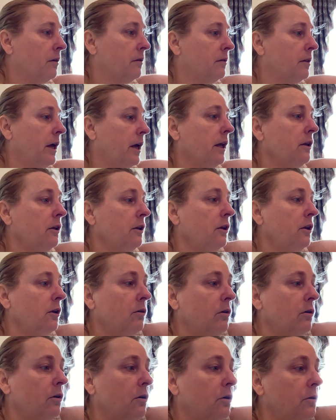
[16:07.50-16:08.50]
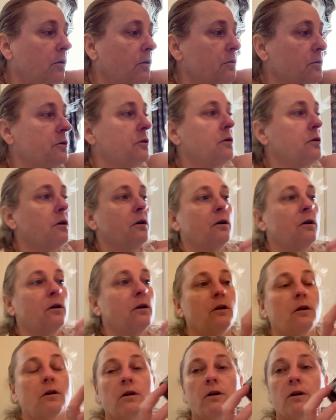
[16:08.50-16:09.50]
Then you use
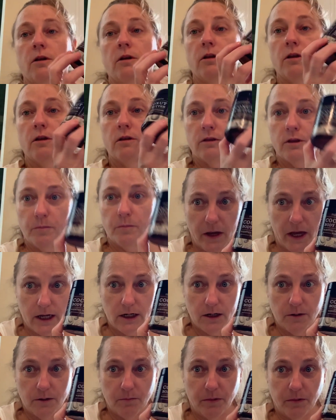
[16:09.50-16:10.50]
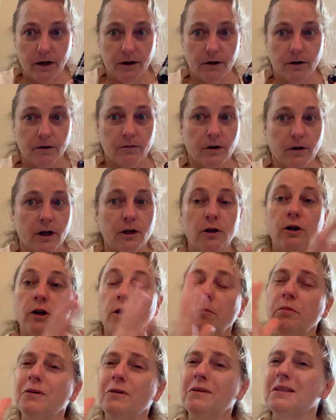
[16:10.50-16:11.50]
the body better. And you
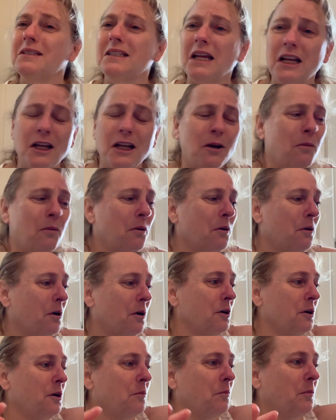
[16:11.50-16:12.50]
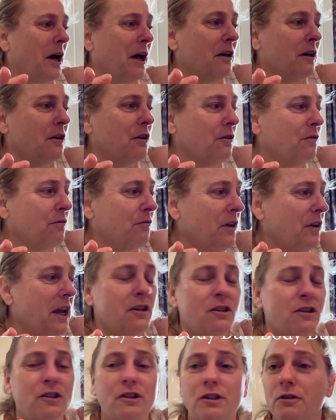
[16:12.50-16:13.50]
can put this anywhere on your body, your
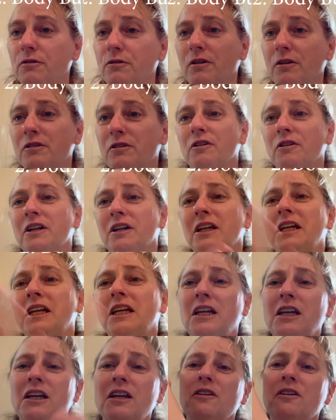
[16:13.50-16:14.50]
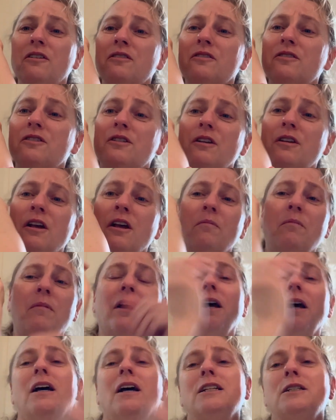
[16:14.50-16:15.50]
face, your, your heels.
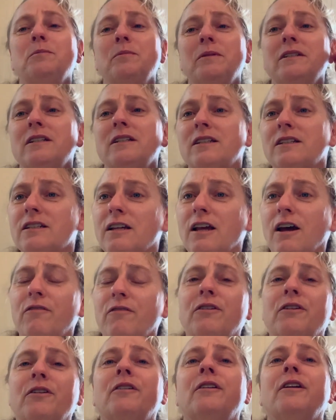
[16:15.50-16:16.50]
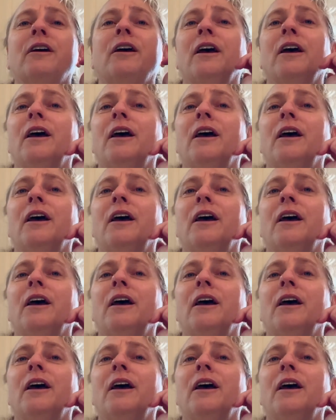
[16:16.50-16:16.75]
My husband discovered